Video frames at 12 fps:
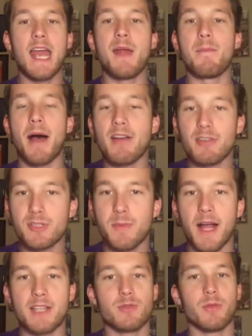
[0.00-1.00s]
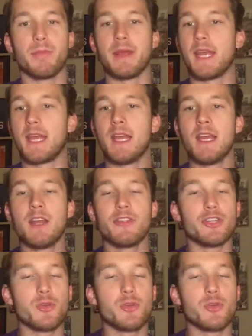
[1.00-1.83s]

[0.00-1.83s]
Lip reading: And my response would be the